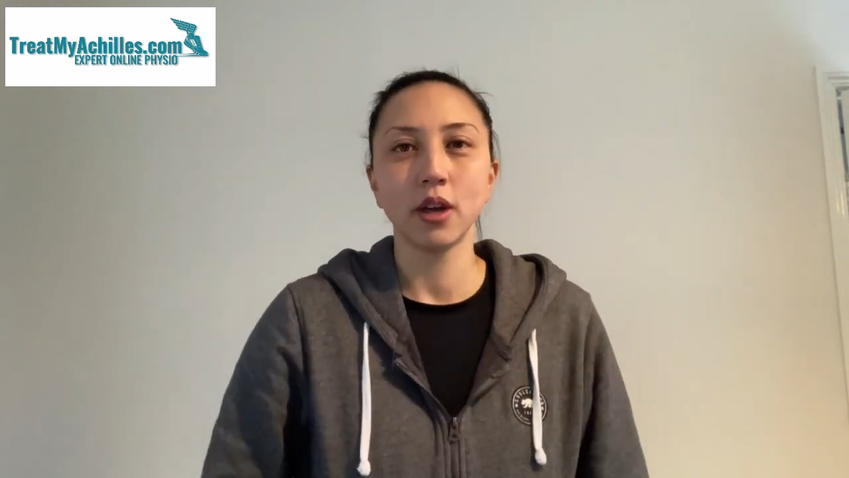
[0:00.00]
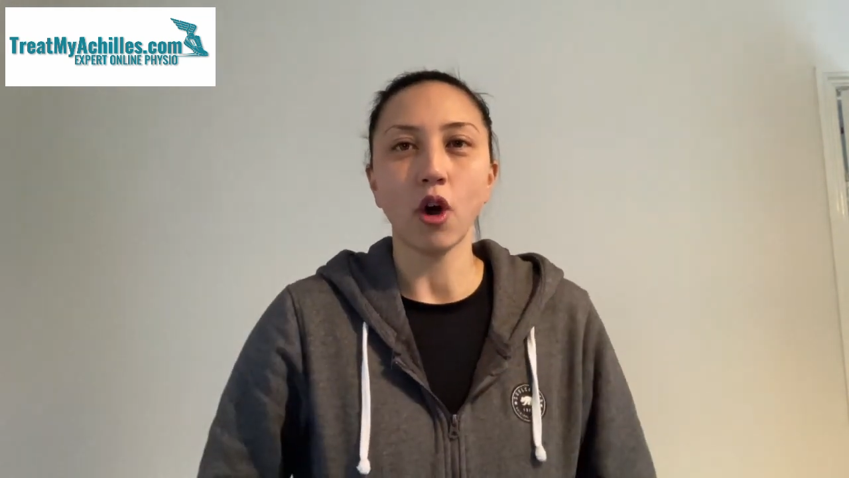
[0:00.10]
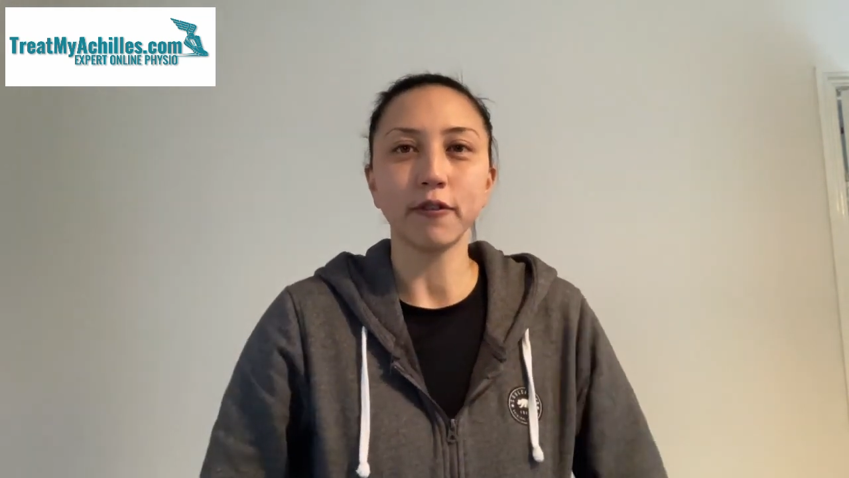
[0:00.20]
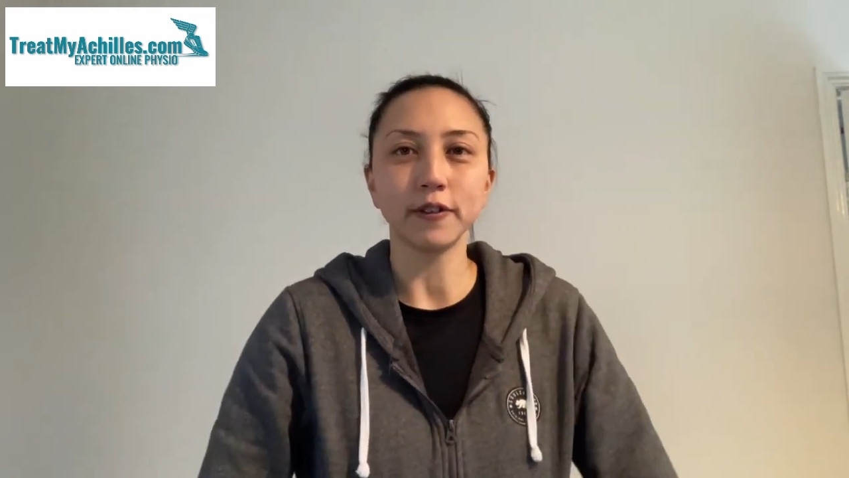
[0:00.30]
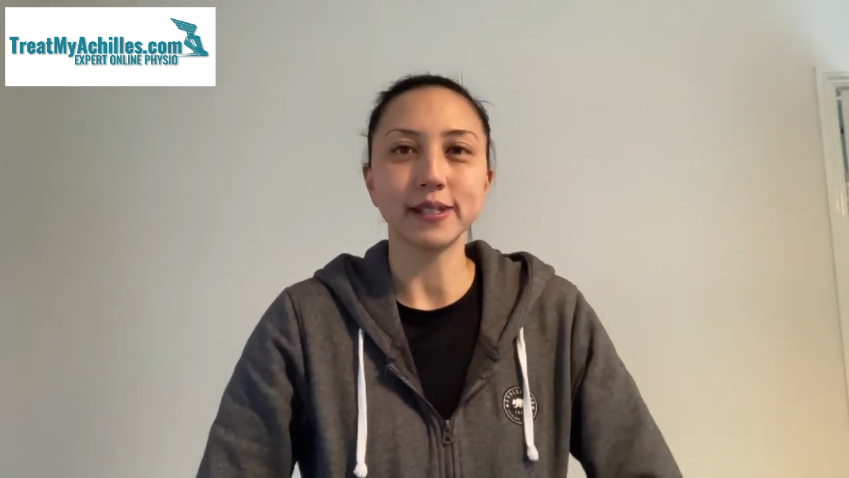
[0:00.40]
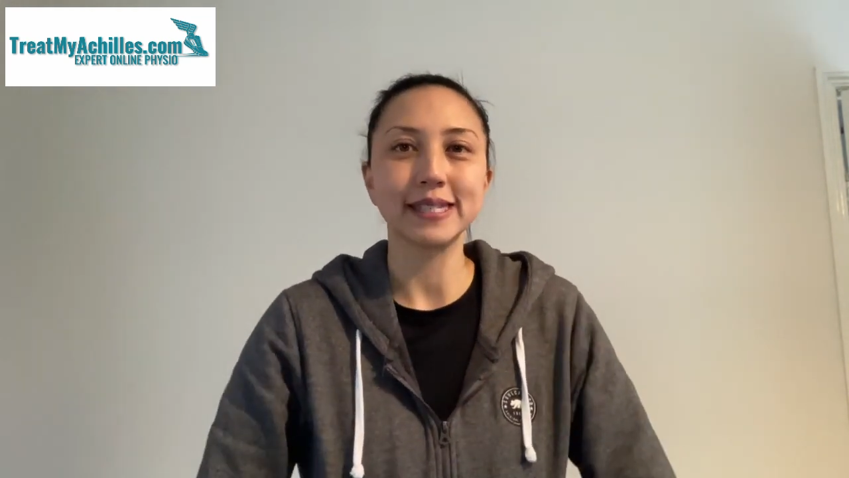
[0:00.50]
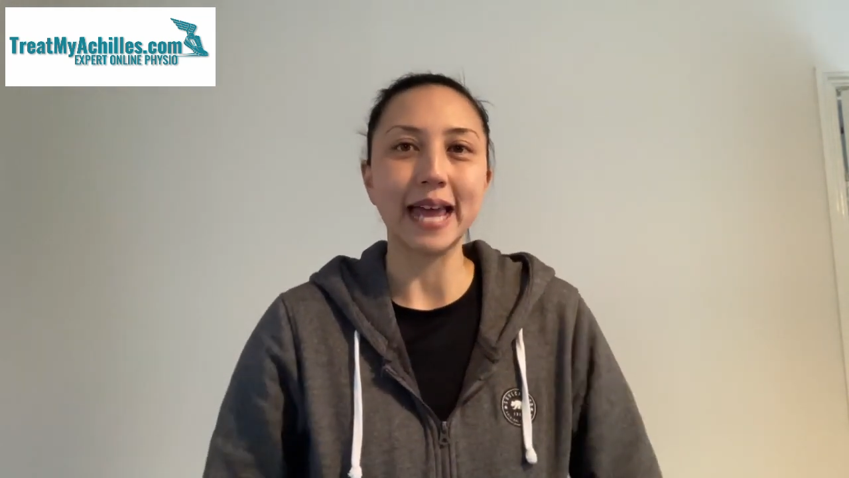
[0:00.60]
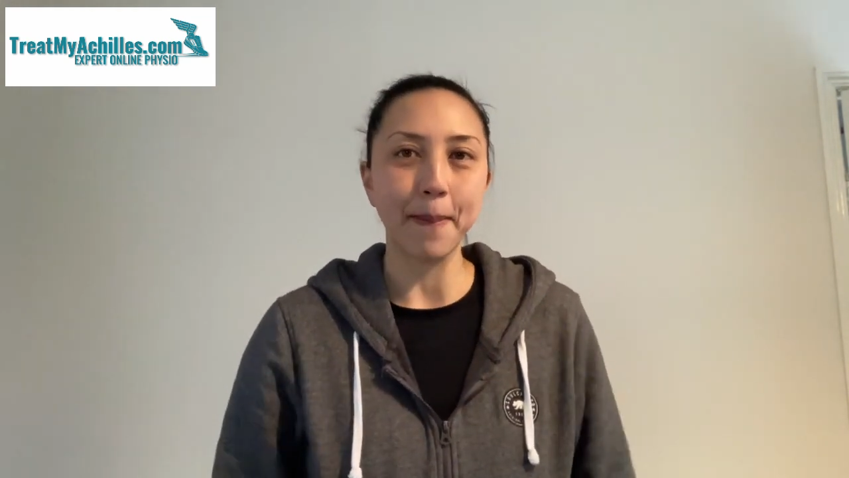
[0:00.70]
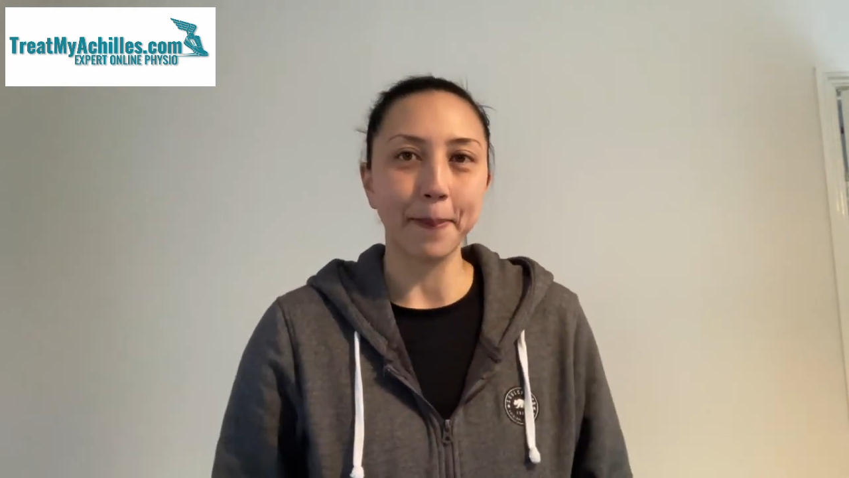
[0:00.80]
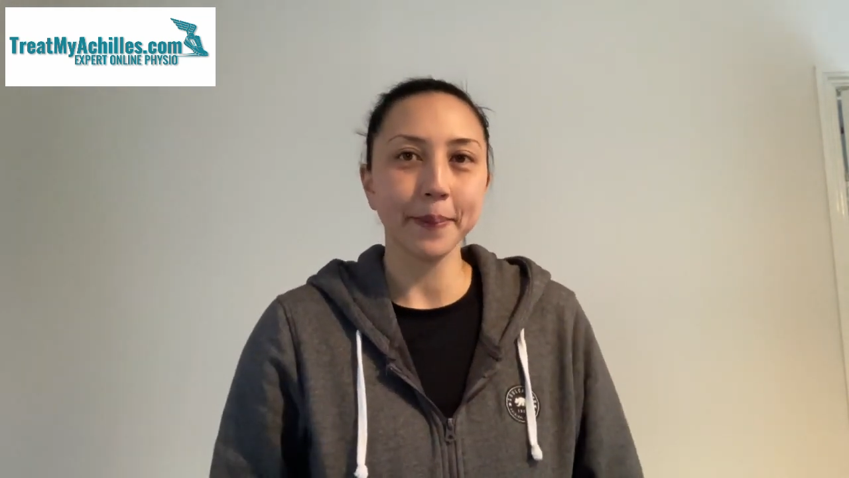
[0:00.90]
off a
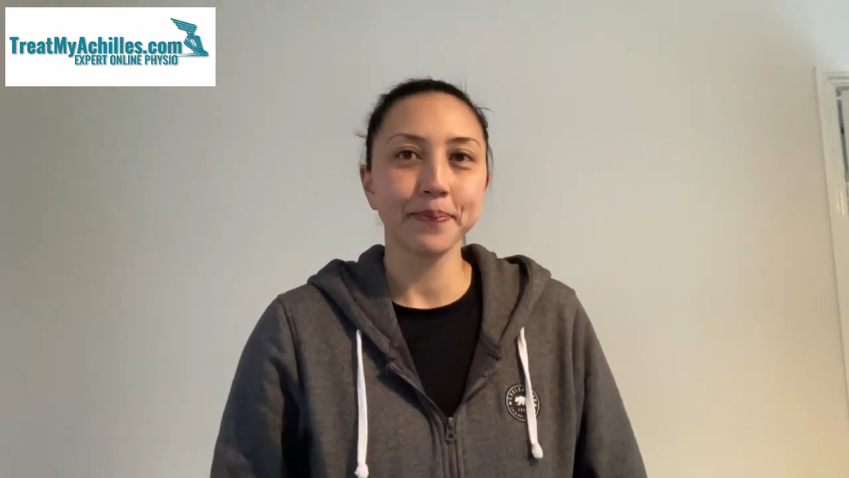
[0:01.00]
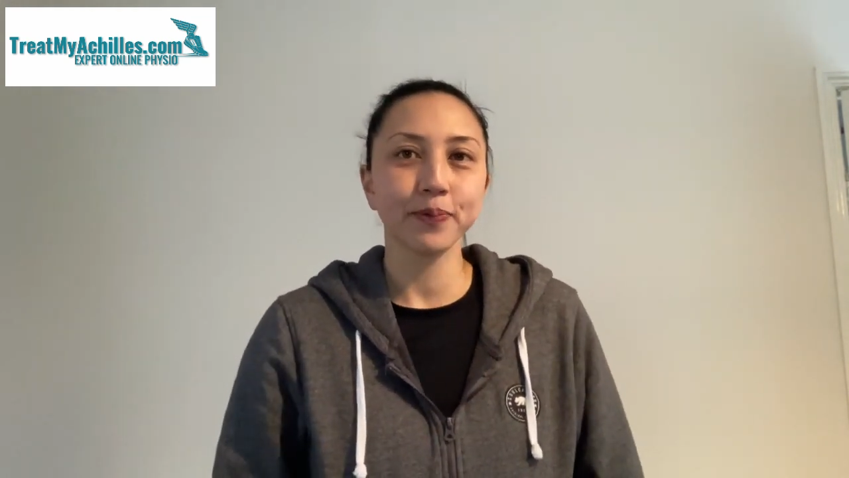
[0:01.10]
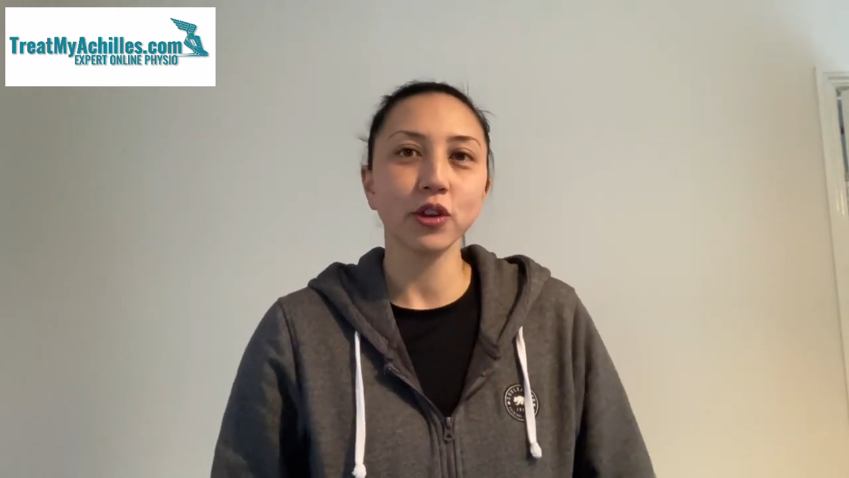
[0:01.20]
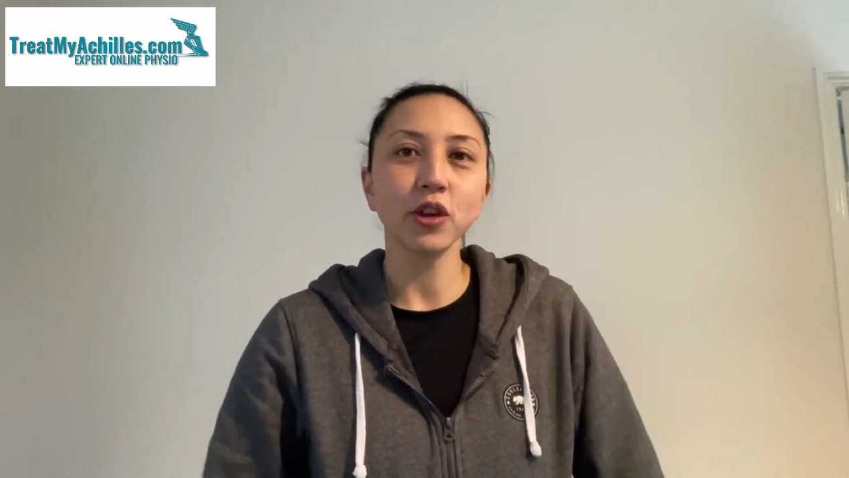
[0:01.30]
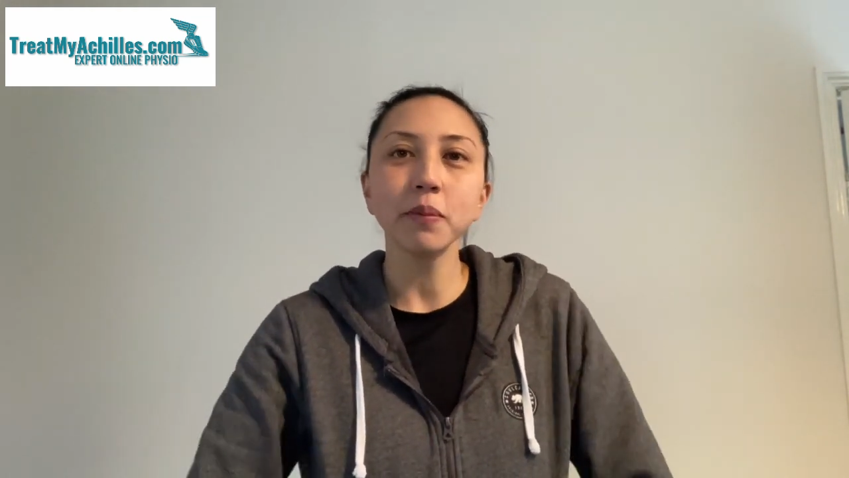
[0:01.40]
step. You